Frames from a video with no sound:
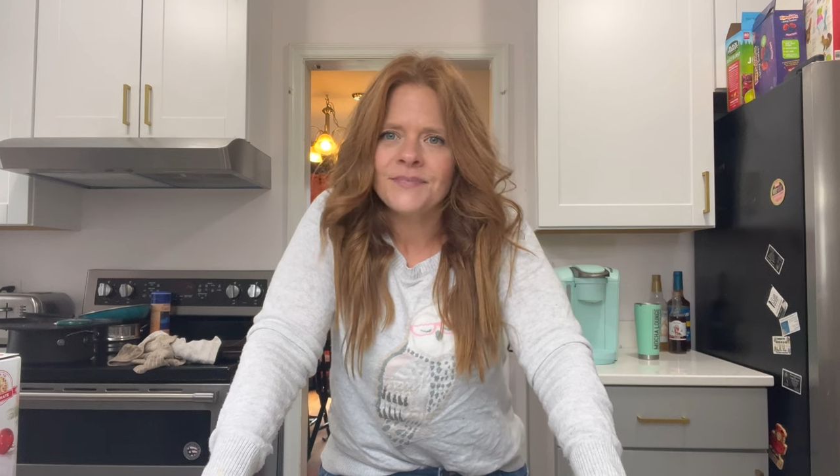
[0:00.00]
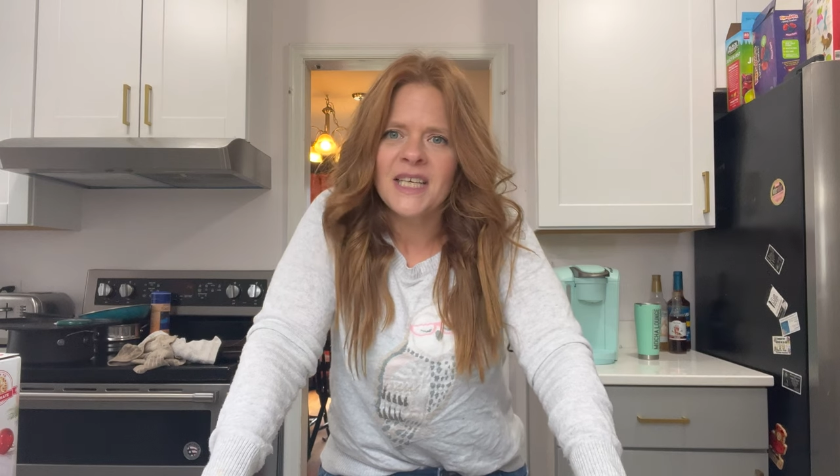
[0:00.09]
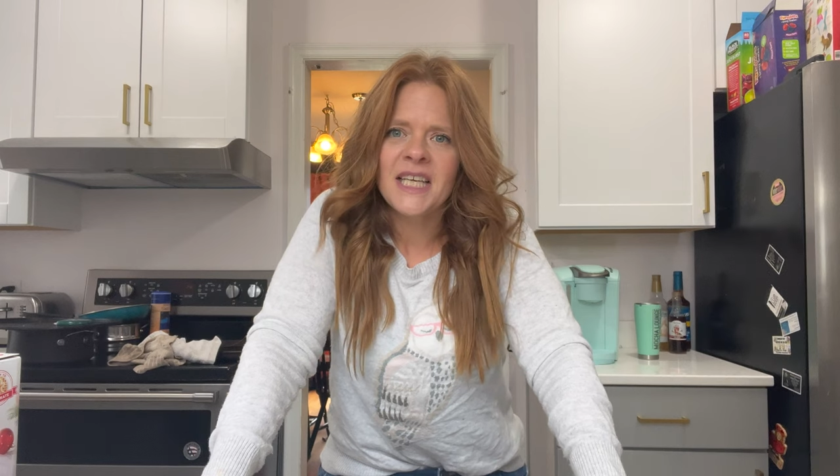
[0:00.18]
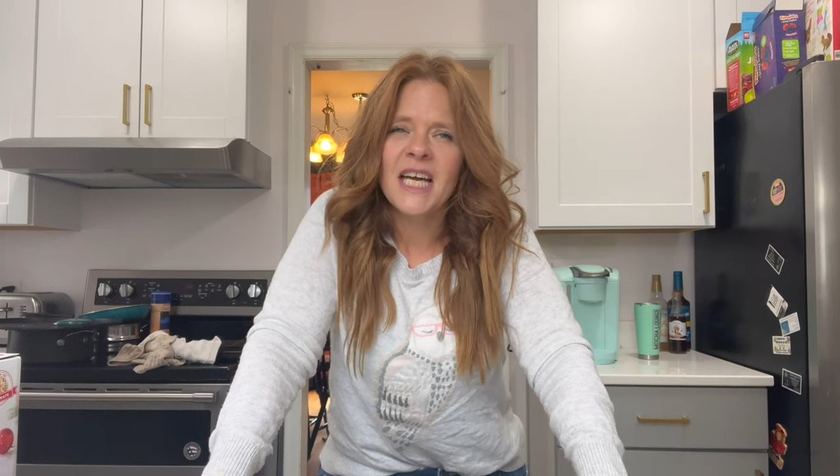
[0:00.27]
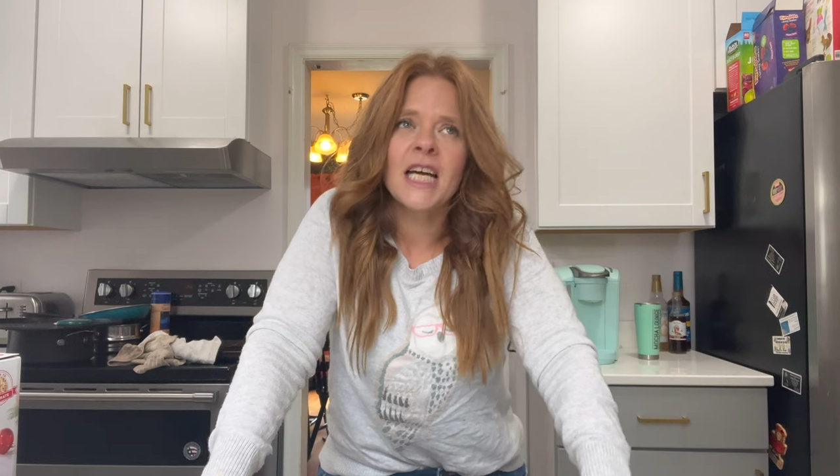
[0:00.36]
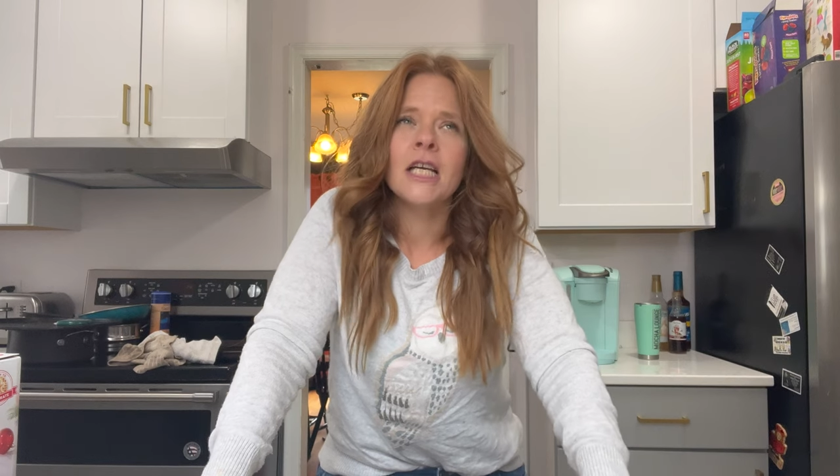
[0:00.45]

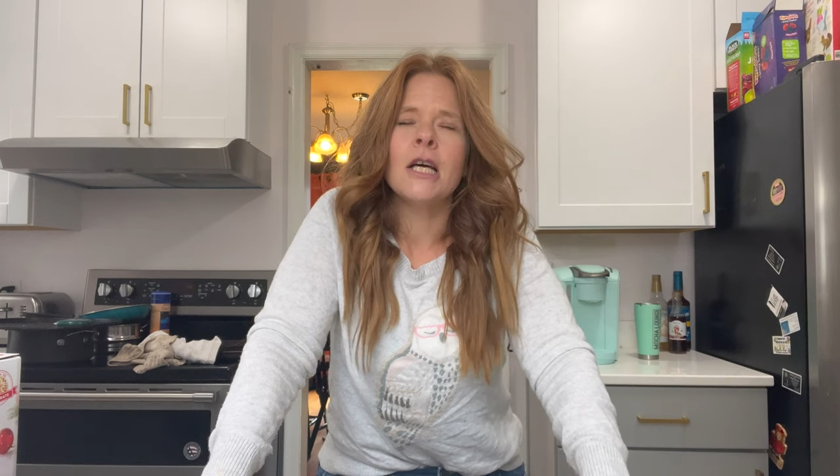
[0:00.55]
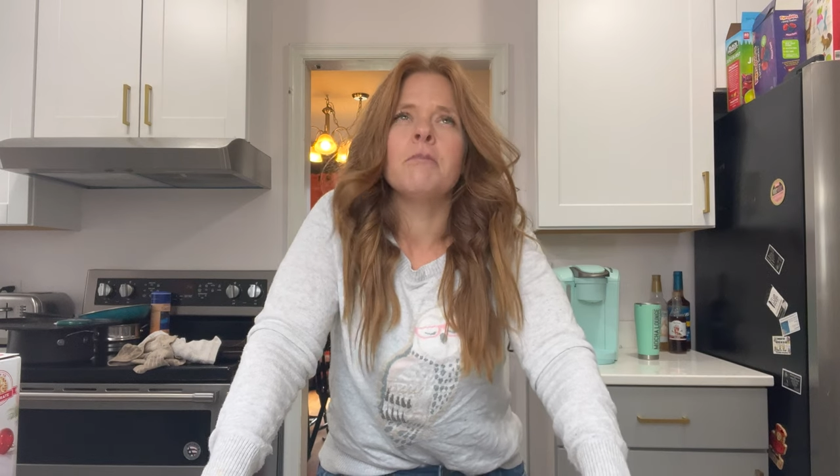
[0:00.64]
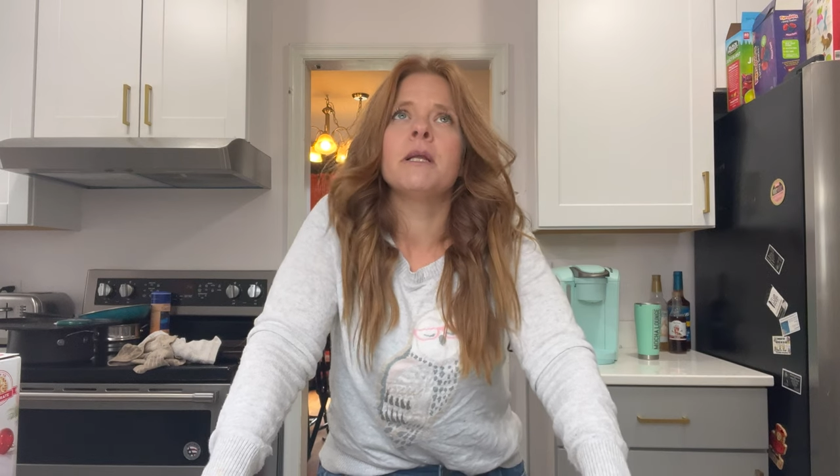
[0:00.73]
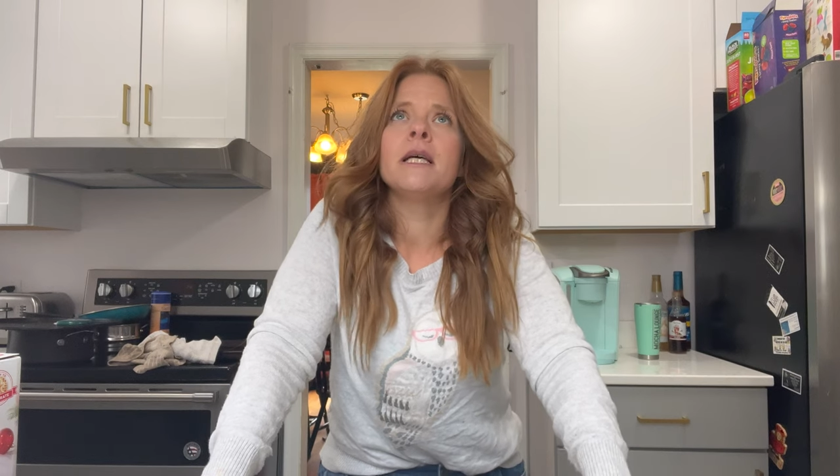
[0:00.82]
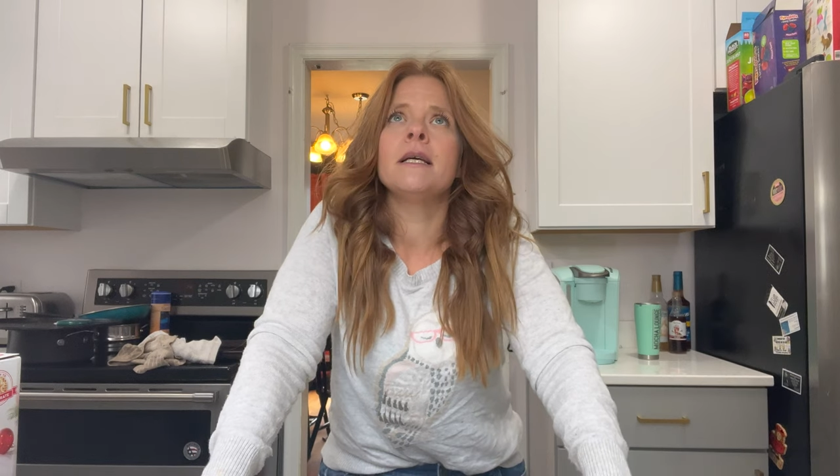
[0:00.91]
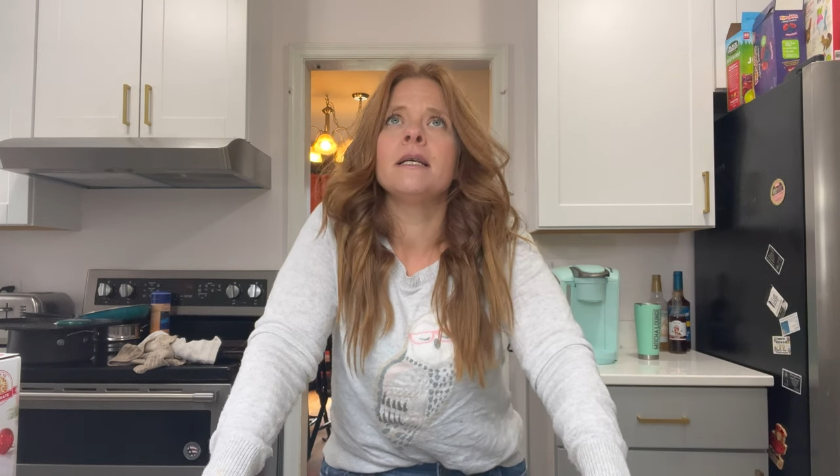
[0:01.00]
again,
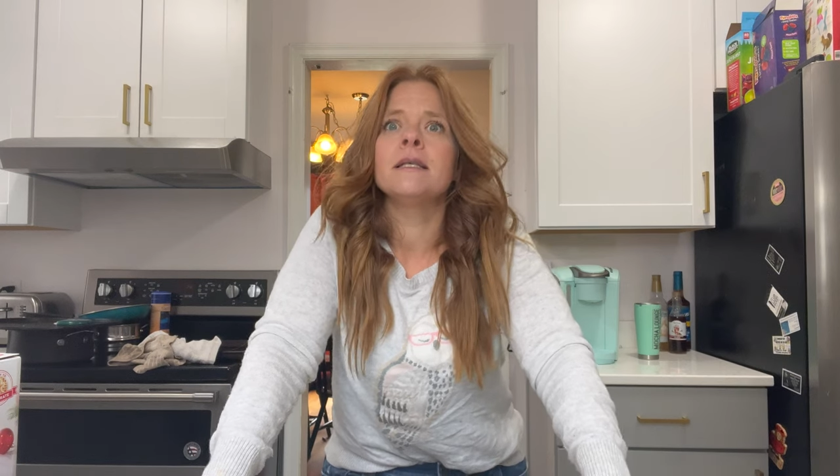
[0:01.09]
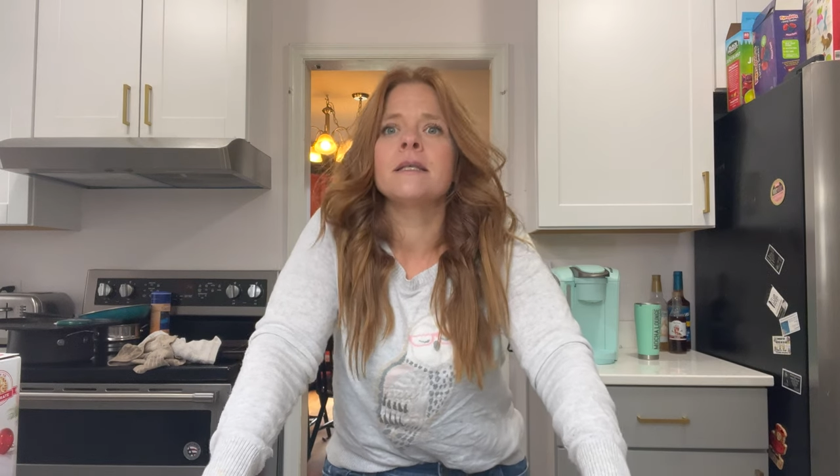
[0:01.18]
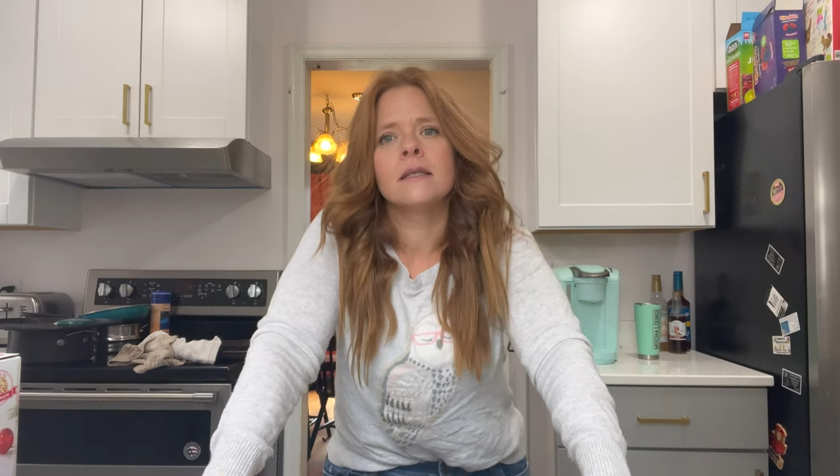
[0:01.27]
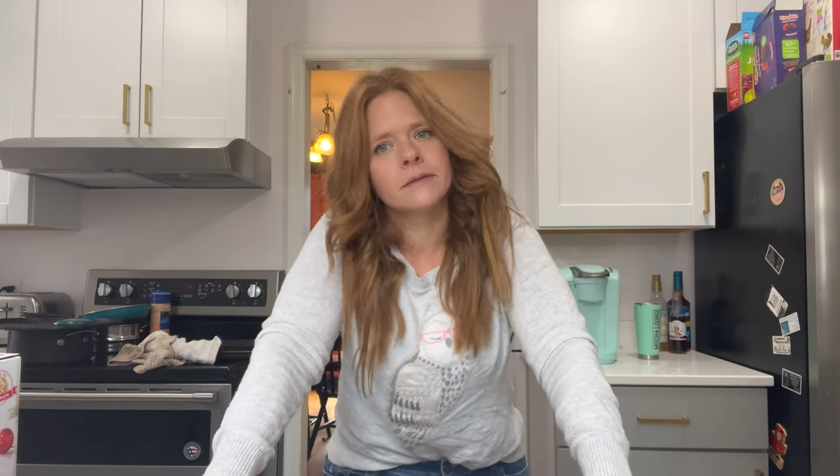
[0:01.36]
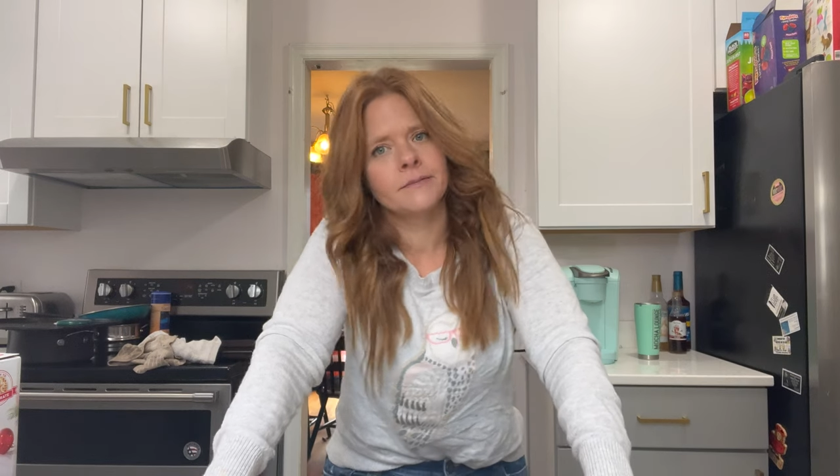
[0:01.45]
please